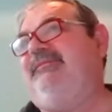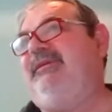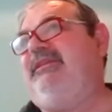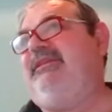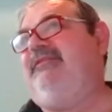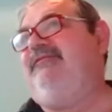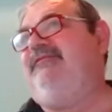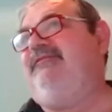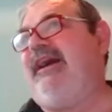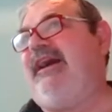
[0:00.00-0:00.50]

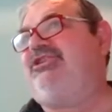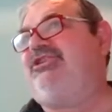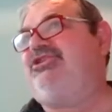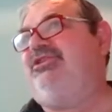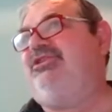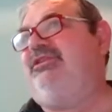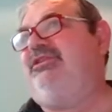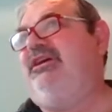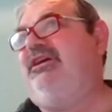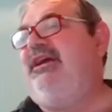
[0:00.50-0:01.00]

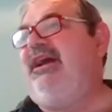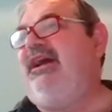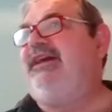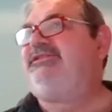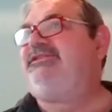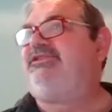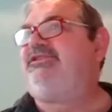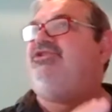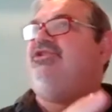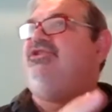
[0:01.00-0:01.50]
function
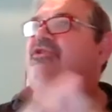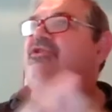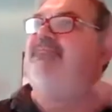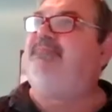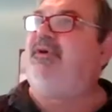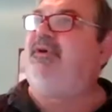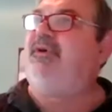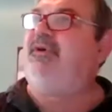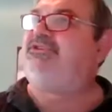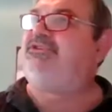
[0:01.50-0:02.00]
assume
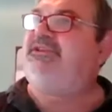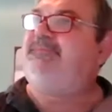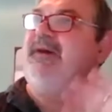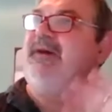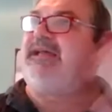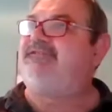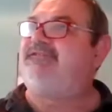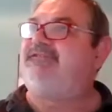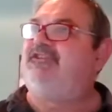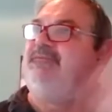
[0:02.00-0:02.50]

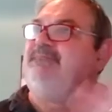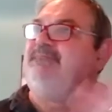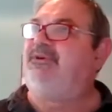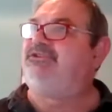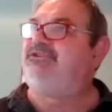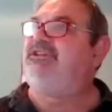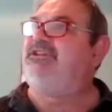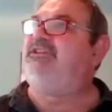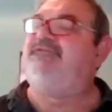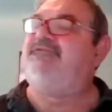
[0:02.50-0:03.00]
pass from
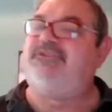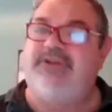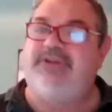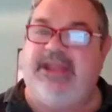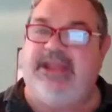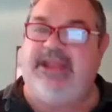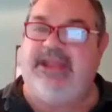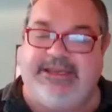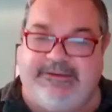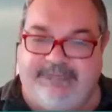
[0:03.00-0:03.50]
positive to
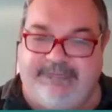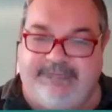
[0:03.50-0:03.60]
negative.